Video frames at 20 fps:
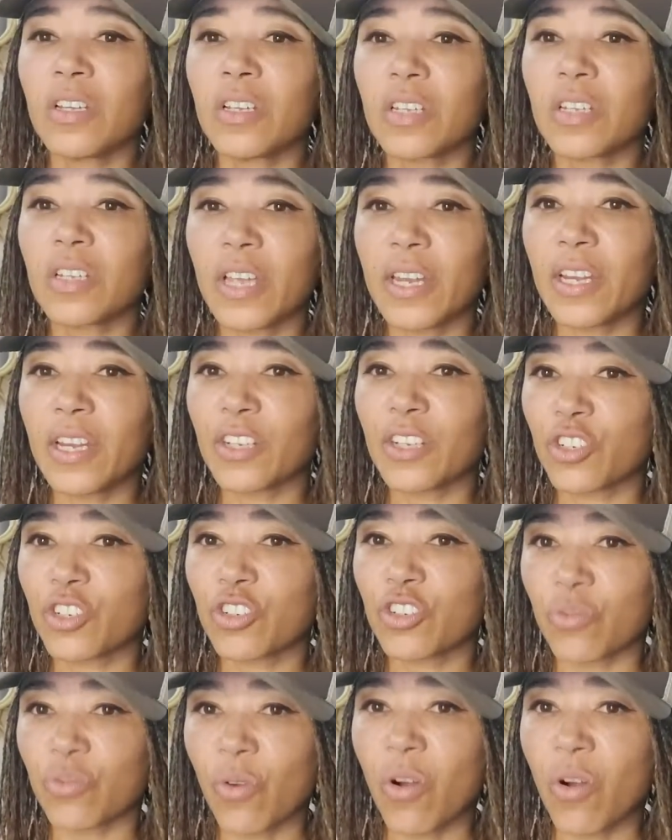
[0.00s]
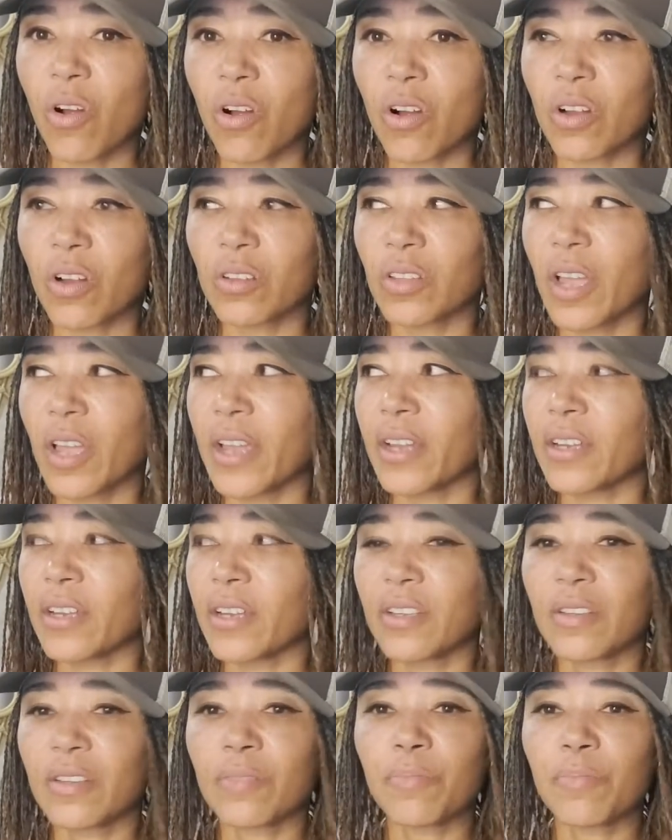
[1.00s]
getting strong. Like,
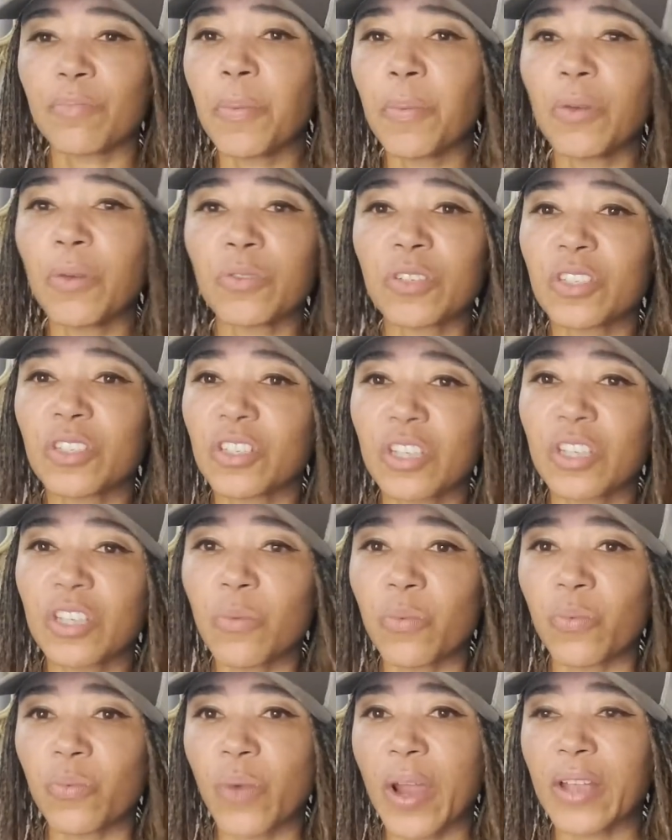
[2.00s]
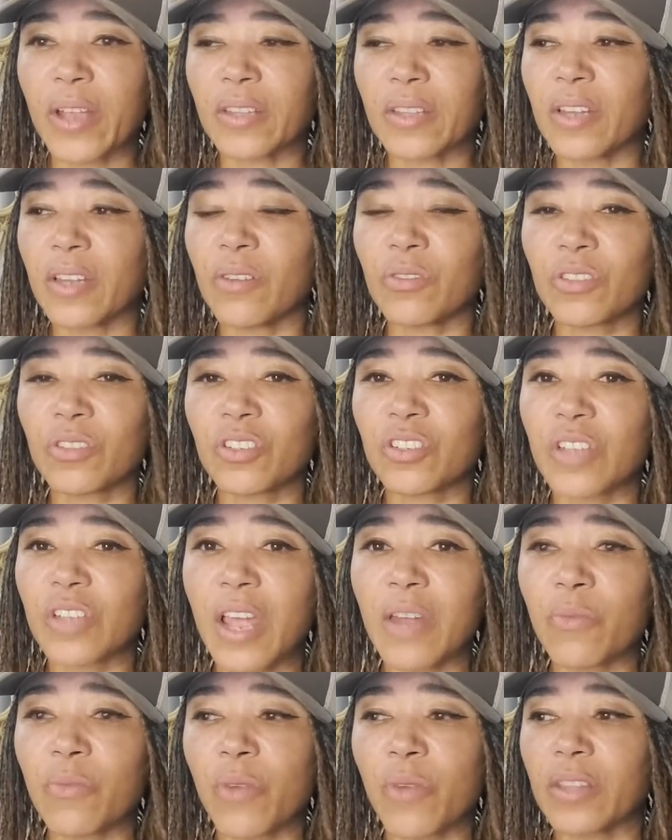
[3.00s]
people don't sit right. They don't
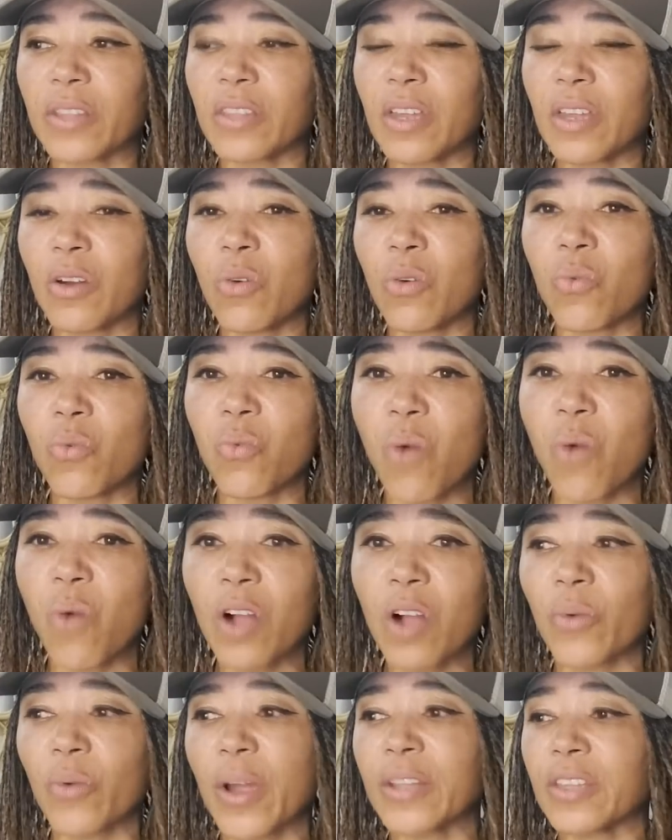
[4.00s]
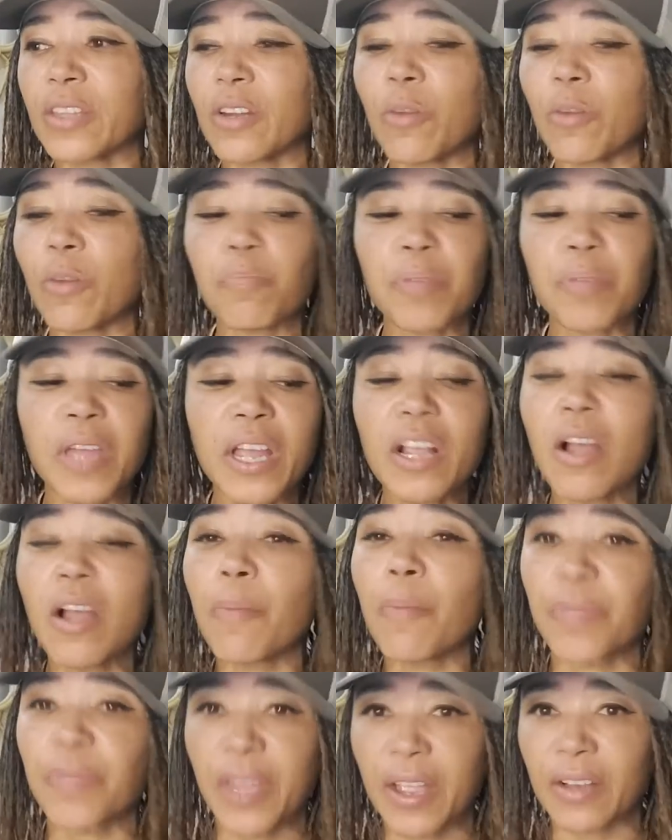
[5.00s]
stand right. They don't walk right. They don't pick up
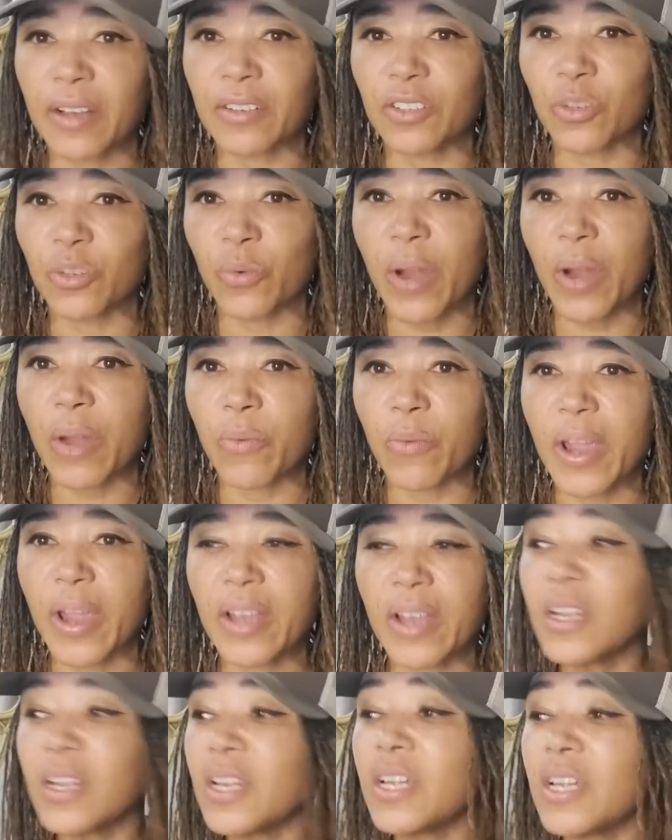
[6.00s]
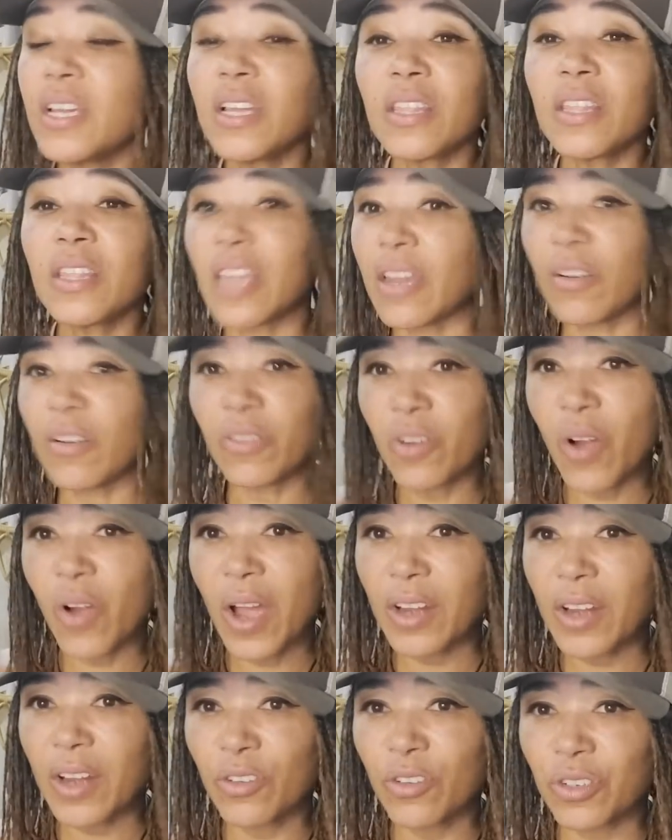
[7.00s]
things the right way. They don't know
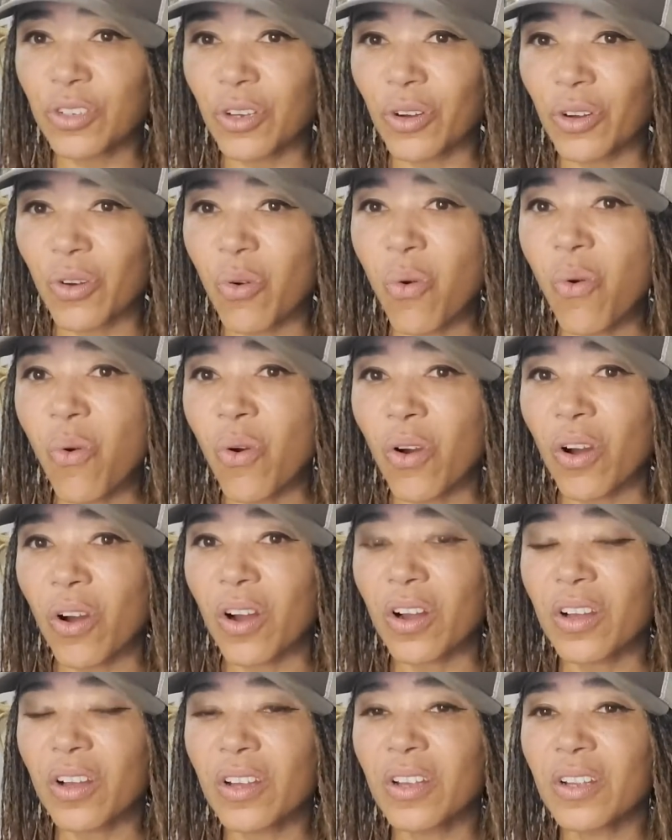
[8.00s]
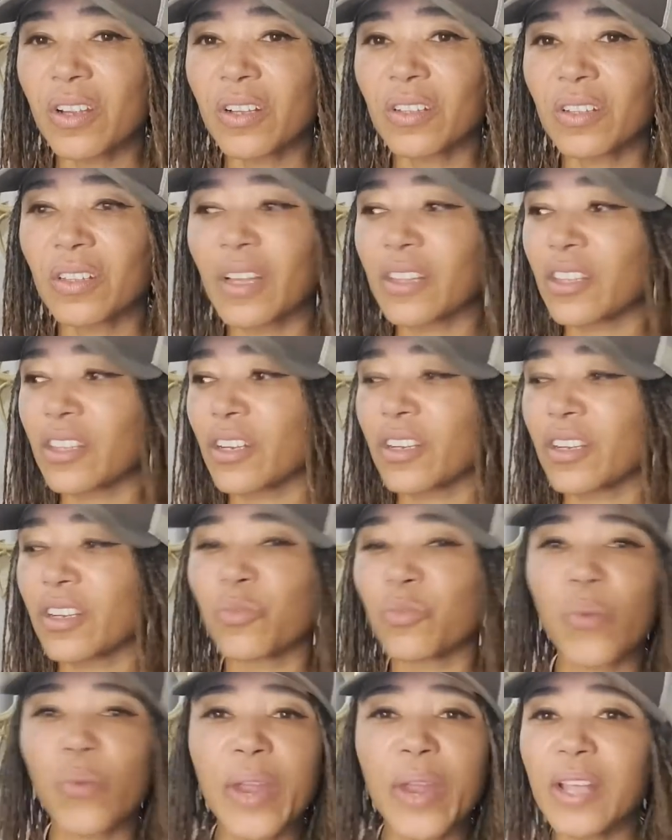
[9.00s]
how to use their core. Like, they're
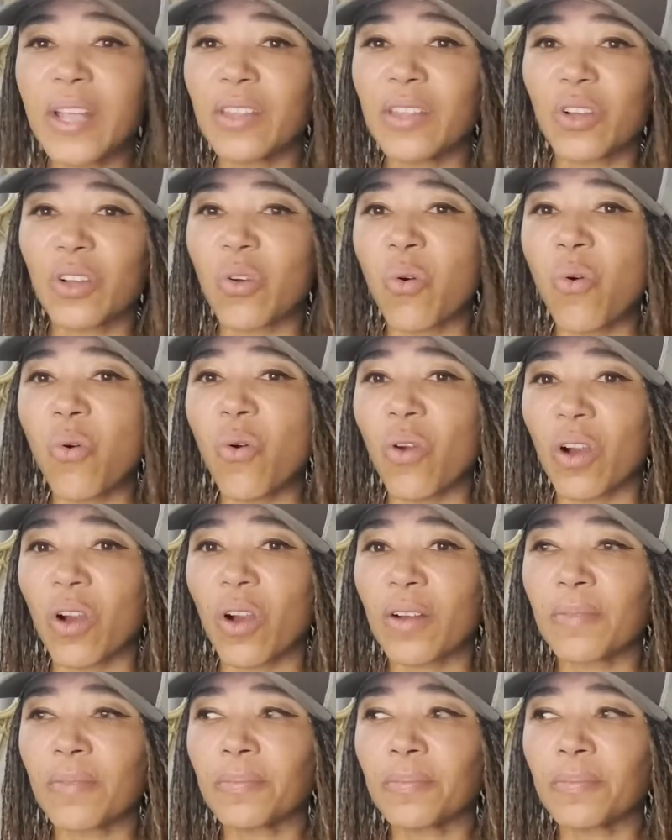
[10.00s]
weak in the core.